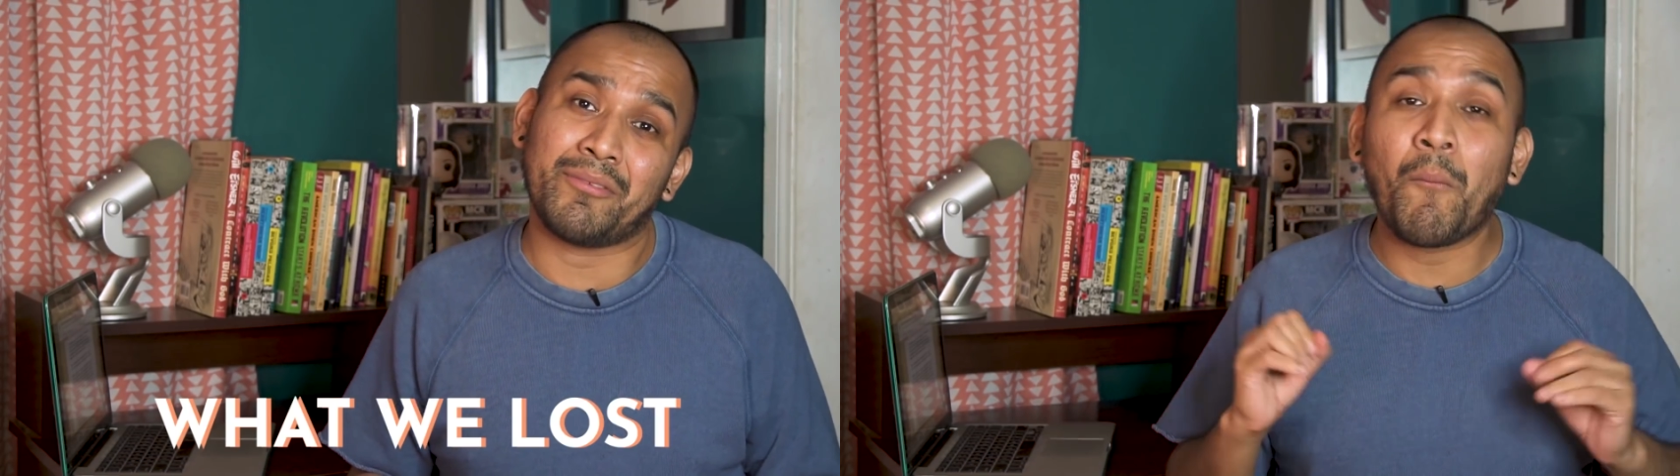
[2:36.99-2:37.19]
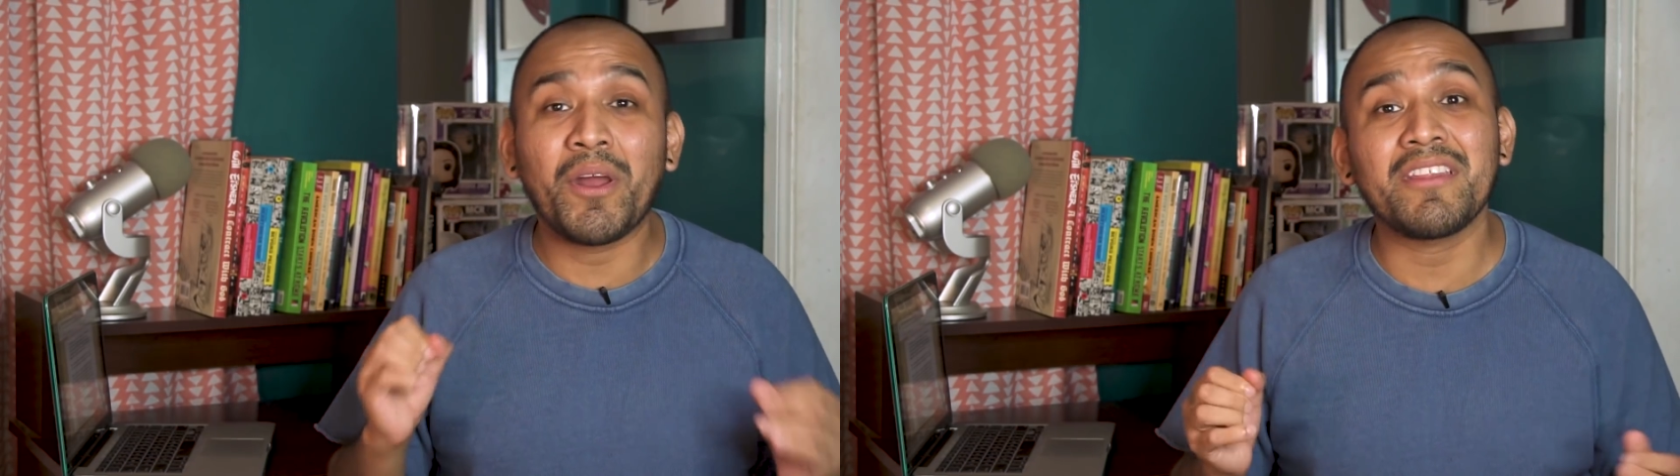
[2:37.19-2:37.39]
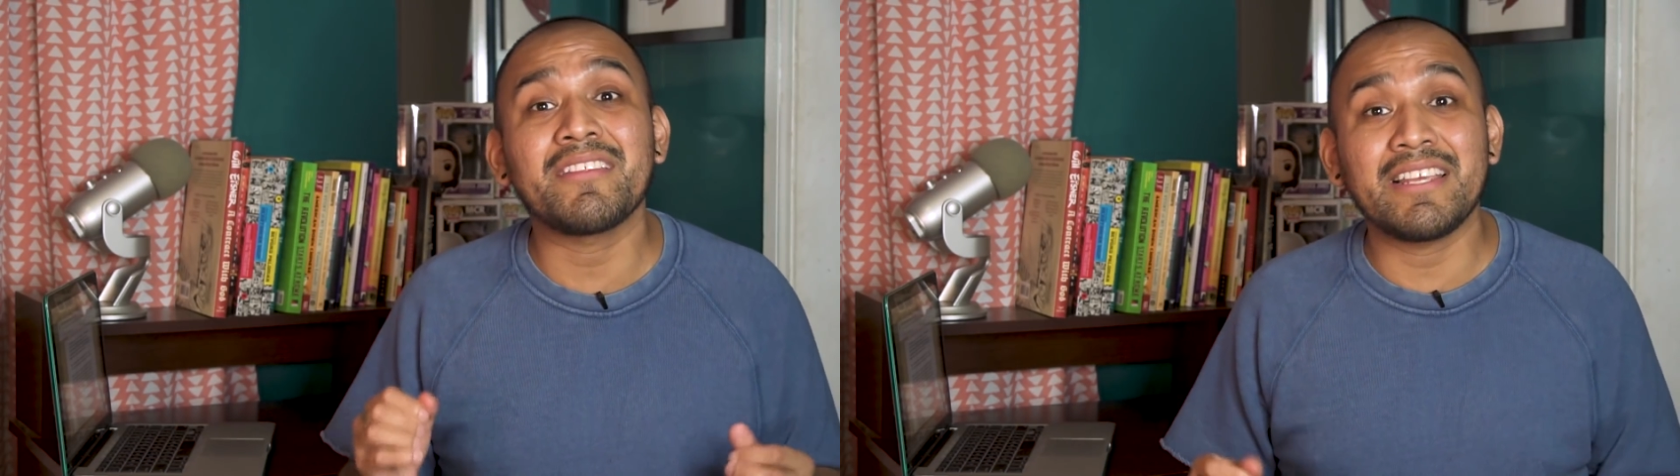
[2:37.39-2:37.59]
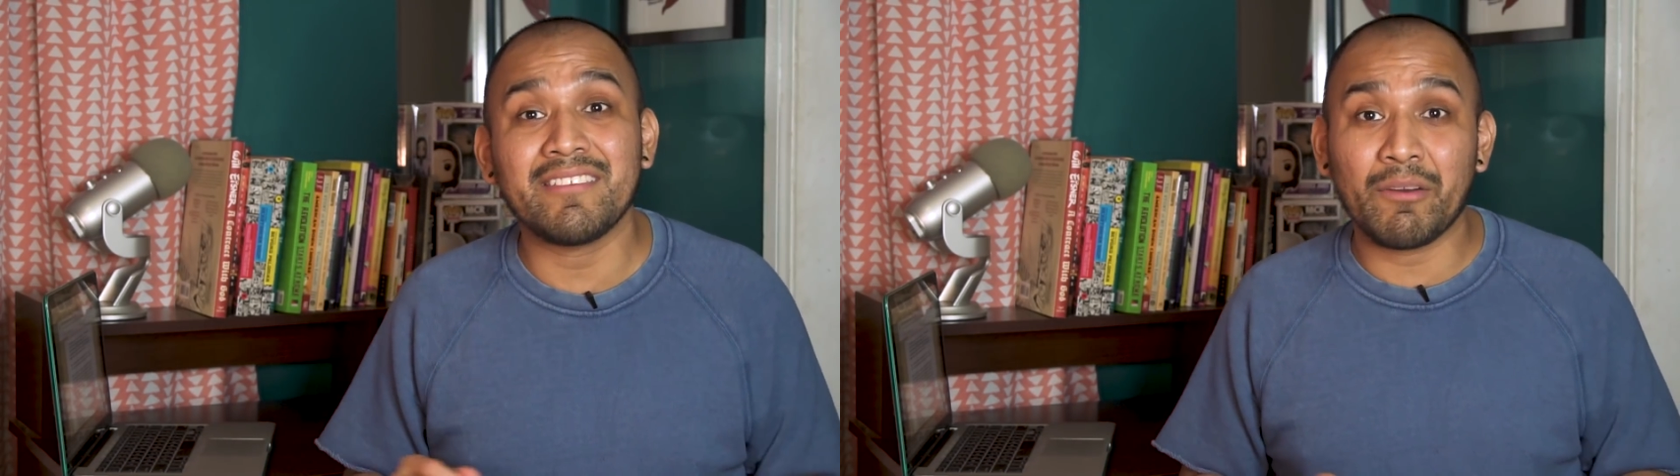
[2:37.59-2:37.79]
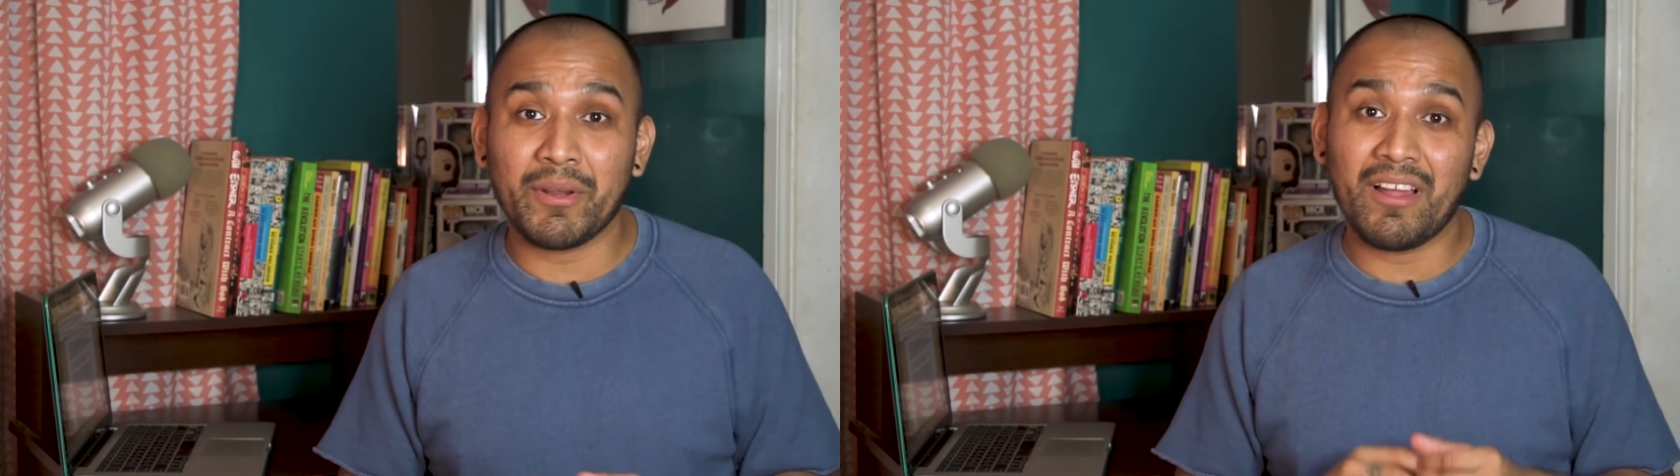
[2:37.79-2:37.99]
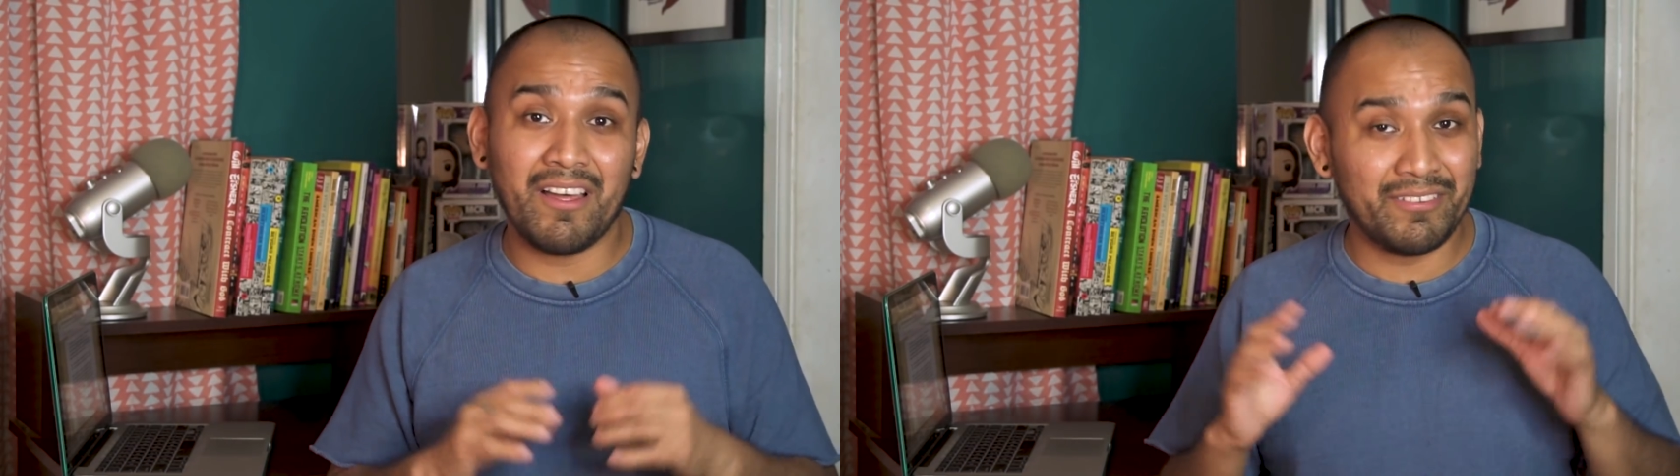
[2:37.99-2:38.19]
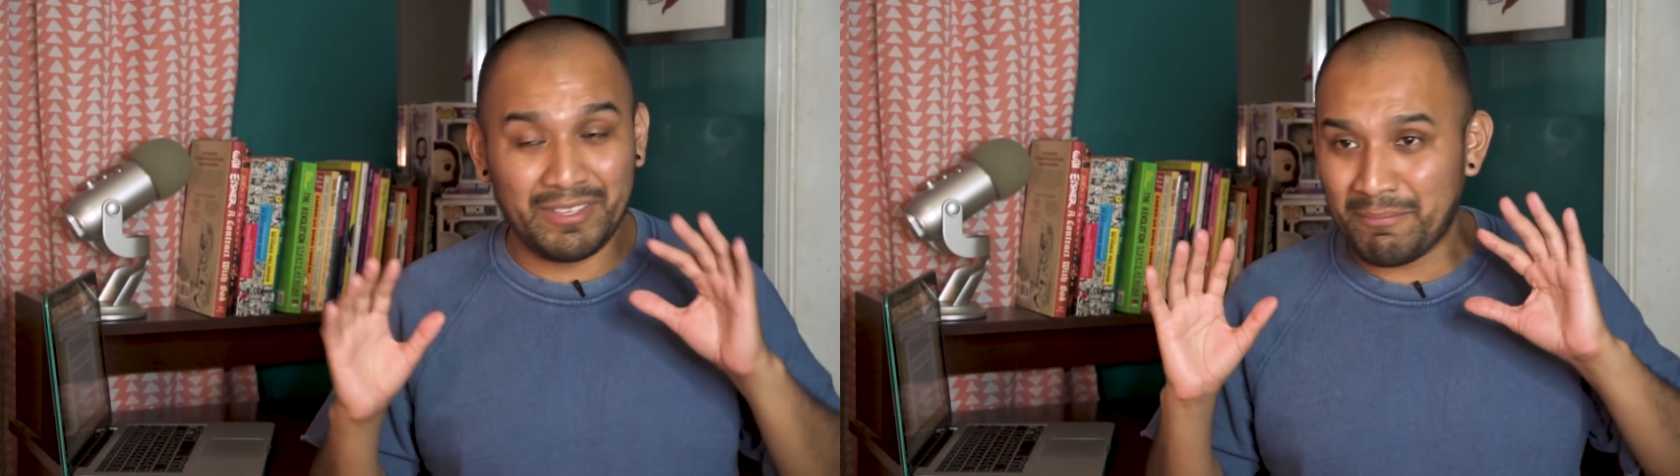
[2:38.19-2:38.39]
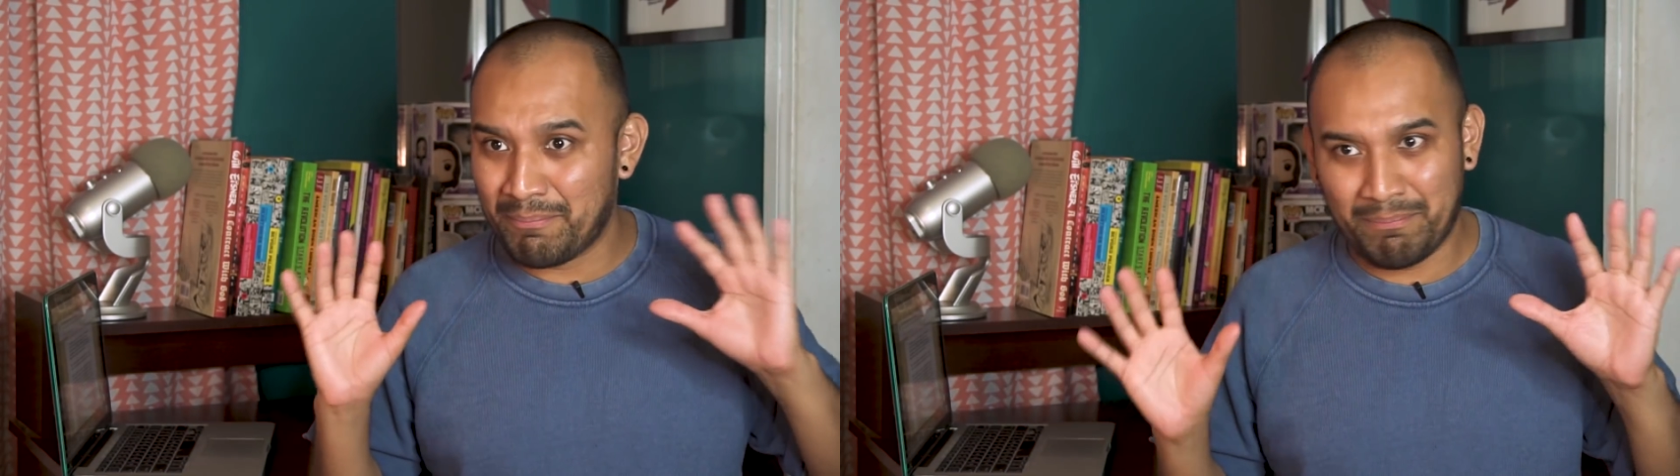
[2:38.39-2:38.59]
And one of the things that we lost
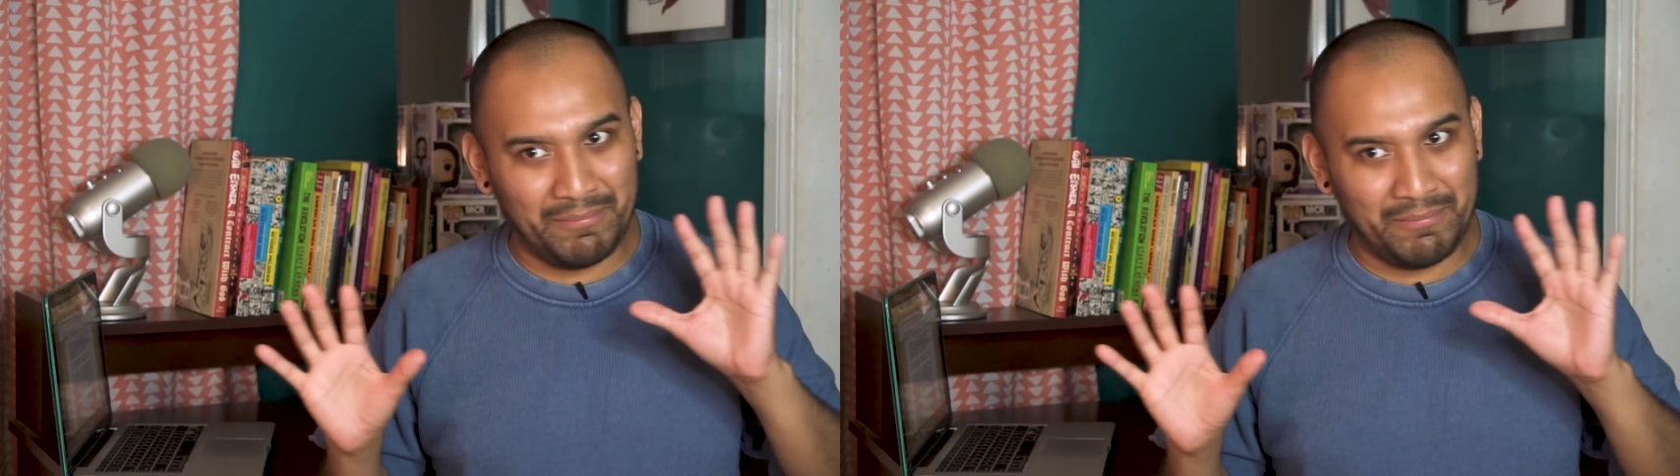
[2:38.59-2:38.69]
in,